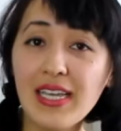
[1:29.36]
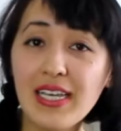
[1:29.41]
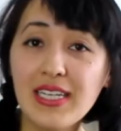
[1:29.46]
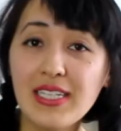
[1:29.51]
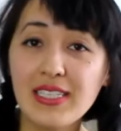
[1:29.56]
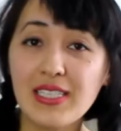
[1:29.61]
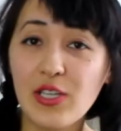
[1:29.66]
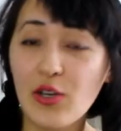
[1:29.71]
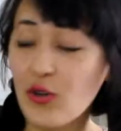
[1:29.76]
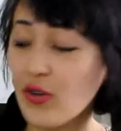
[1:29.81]

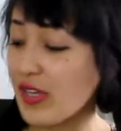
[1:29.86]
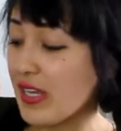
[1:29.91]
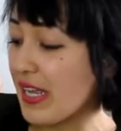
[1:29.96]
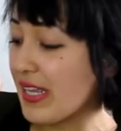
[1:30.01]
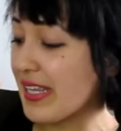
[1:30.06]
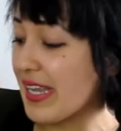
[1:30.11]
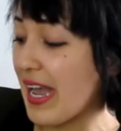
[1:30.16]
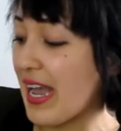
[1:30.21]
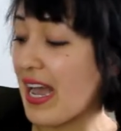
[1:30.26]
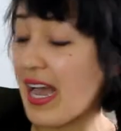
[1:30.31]
So
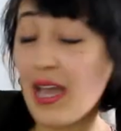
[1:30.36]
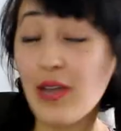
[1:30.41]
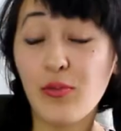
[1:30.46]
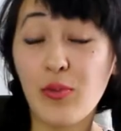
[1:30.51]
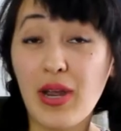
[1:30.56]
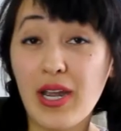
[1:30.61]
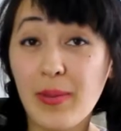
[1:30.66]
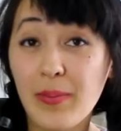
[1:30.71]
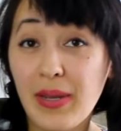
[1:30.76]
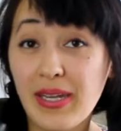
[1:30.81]
yeah, I
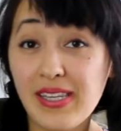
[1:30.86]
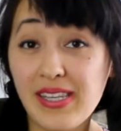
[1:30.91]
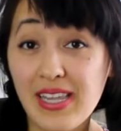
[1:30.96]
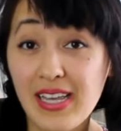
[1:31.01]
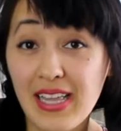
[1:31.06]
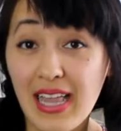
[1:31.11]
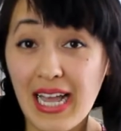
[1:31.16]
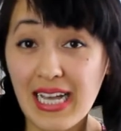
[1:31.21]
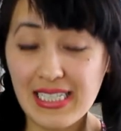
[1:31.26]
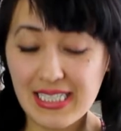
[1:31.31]
recommend the
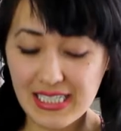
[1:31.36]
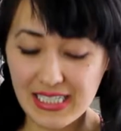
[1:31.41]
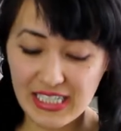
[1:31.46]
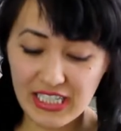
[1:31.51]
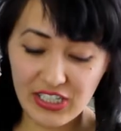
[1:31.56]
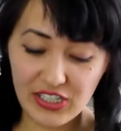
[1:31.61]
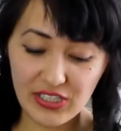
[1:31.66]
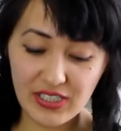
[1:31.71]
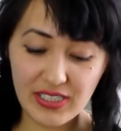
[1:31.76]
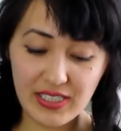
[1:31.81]
glass
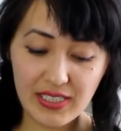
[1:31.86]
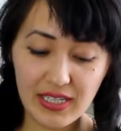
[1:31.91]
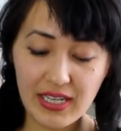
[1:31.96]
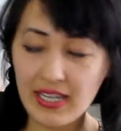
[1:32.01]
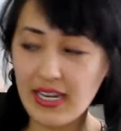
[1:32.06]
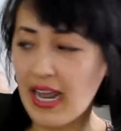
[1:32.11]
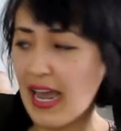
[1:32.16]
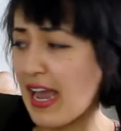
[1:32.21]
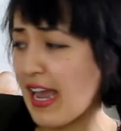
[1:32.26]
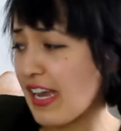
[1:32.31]
cleaners,
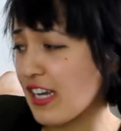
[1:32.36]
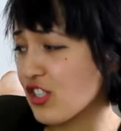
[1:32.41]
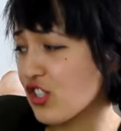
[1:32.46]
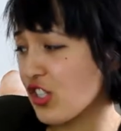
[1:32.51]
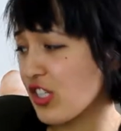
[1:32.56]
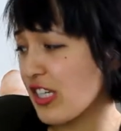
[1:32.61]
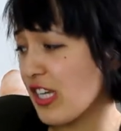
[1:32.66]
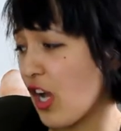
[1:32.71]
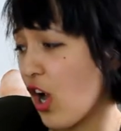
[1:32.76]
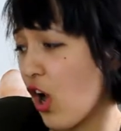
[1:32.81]
and I
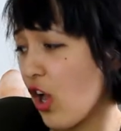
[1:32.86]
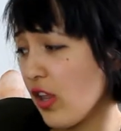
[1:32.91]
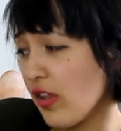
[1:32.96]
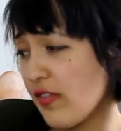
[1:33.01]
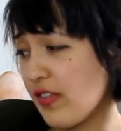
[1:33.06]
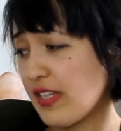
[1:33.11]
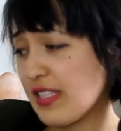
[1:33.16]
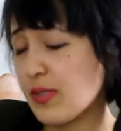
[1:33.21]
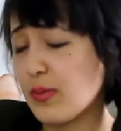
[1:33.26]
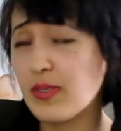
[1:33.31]
actually, all
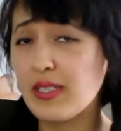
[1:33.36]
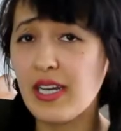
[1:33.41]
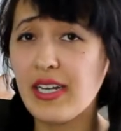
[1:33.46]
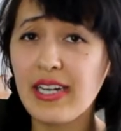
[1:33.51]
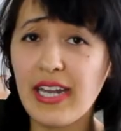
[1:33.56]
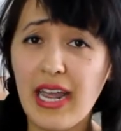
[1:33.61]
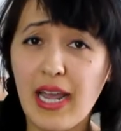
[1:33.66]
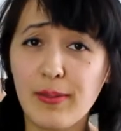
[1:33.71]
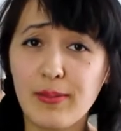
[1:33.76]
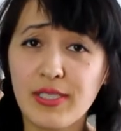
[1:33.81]
of this was on
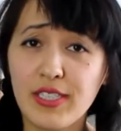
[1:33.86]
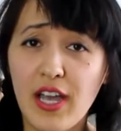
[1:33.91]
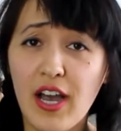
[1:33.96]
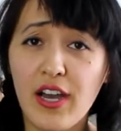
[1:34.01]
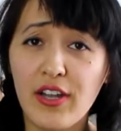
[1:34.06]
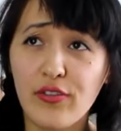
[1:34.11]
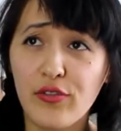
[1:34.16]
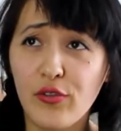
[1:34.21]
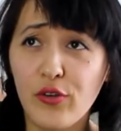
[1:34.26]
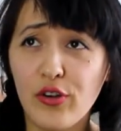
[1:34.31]

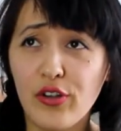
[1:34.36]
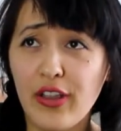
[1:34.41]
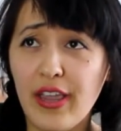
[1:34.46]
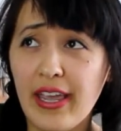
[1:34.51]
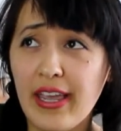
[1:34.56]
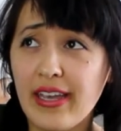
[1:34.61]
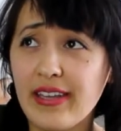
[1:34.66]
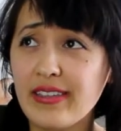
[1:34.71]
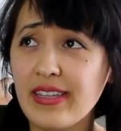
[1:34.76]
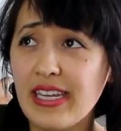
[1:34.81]
Amazon for
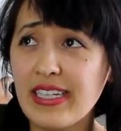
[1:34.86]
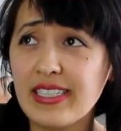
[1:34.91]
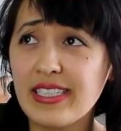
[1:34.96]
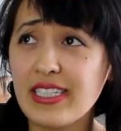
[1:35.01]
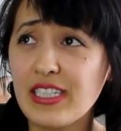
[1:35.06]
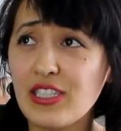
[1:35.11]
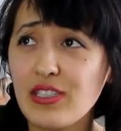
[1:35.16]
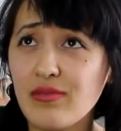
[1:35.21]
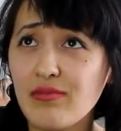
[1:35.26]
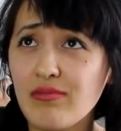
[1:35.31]
like less
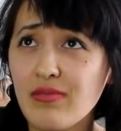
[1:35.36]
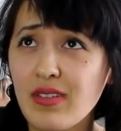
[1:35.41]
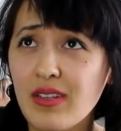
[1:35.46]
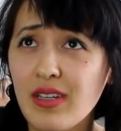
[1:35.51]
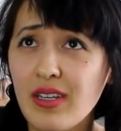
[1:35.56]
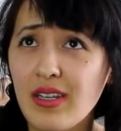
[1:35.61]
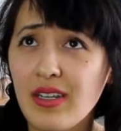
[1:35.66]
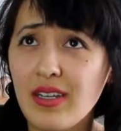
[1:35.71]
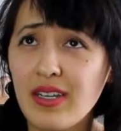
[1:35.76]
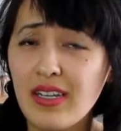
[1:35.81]
than,
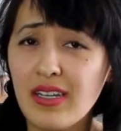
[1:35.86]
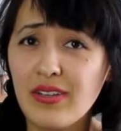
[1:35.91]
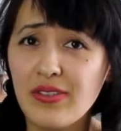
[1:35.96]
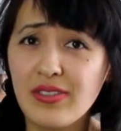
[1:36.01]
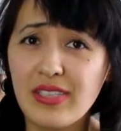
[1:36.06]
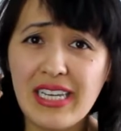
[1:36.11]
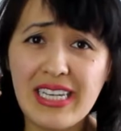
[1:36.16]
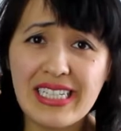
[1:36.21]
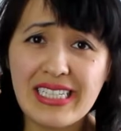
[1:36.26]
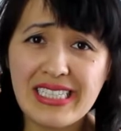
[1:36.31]

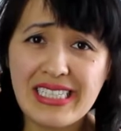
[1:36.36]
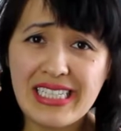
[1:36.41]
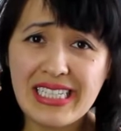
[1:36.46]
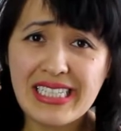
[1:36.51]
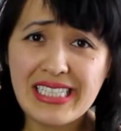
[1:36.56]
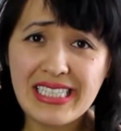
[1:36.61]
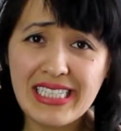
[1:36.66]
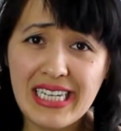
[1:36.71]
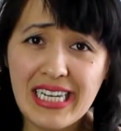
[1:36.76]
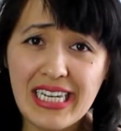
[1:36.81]
it was like
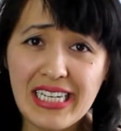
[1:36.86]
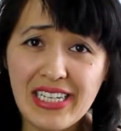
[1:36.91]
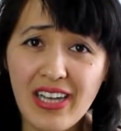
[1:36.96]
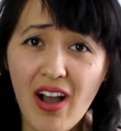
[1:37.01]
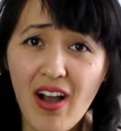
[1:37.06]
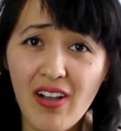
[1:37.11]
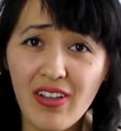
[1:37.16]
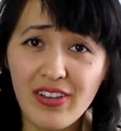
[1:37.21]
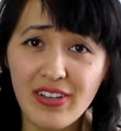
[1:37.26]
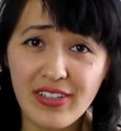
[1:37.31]

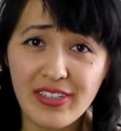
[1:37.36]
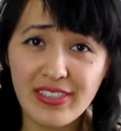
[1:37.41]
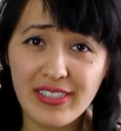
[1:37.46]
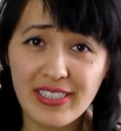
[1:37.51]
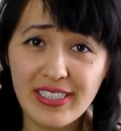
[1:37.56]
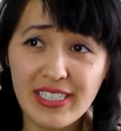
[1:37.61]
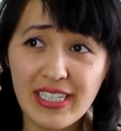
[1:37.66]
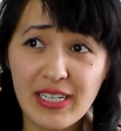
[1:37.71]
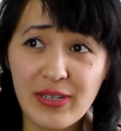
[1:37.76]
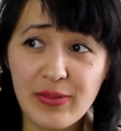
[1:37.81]

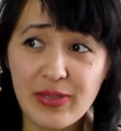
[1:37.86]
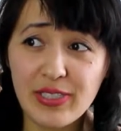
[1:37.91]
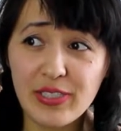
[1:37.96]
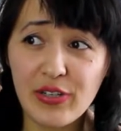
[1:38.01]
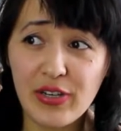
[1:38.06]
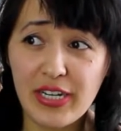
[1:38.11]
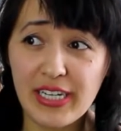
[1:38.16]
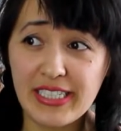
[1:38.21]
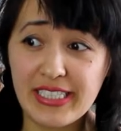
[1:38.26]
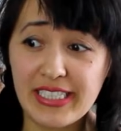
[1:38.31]
$16. It was
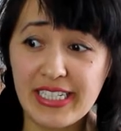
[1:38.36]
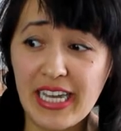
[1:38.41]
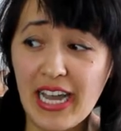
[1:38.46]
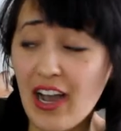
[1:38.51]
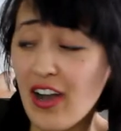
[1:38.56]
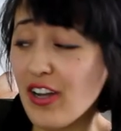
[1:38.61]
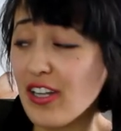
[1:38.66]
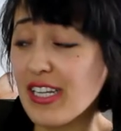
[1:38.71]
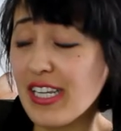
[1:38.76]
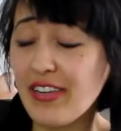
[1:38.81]
crazy.
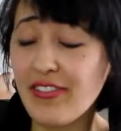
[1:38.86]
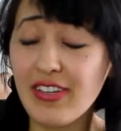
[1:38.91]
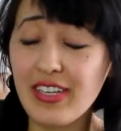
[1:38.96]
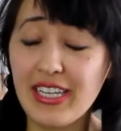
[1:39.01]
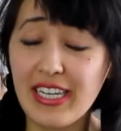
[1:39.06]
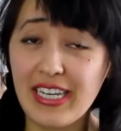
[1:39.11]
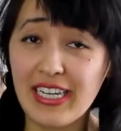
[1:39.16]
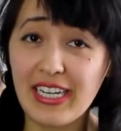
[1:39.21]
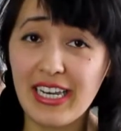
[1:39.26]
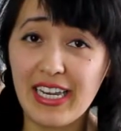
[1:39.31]
I'll leave a
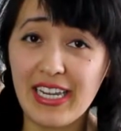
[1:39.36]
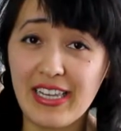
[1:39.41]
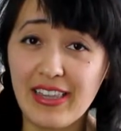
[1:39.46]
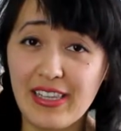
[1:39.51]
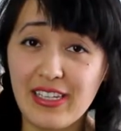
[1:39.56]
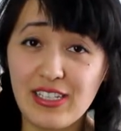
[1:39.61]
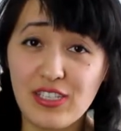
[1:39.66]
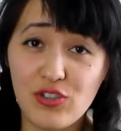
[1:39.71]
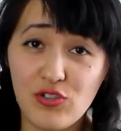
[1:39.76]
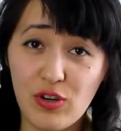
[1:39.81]
link in
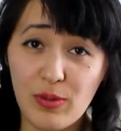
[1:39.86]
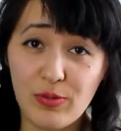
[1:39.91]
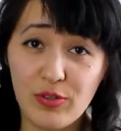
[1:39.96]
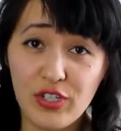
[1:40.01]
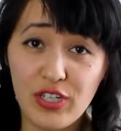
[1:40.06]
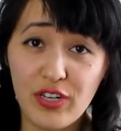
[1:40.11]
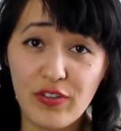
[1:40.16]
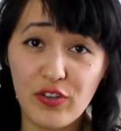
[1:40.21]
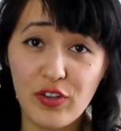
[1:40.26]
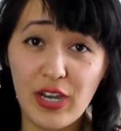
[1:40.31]
the
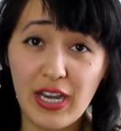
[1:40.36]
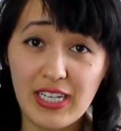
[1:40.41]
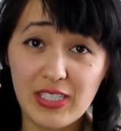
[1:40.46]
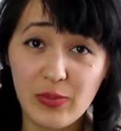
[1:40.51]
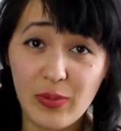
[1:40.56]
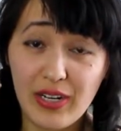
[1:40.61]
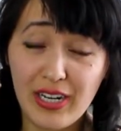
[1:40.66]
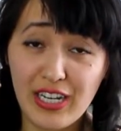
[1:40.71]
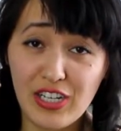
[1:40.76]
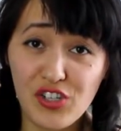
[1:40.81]
description if you guys
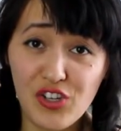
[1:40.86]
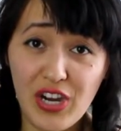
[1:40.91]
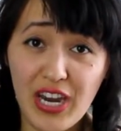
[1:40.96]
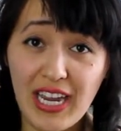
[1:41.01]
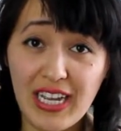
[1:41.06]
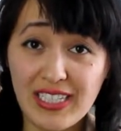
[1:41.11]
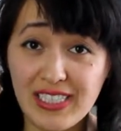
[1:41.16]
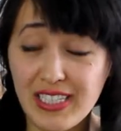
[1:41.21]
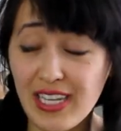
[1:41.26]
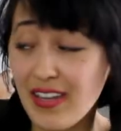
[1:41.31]
want to get your
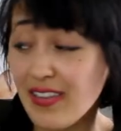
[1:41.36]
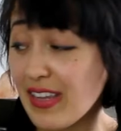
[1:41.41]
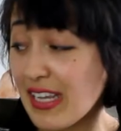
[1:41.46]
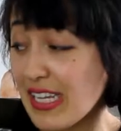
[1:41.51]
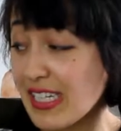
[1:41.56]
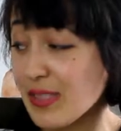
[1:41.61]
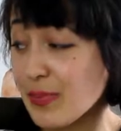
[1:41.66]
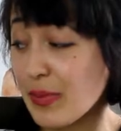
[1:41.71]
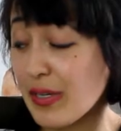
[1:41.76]
hands on these.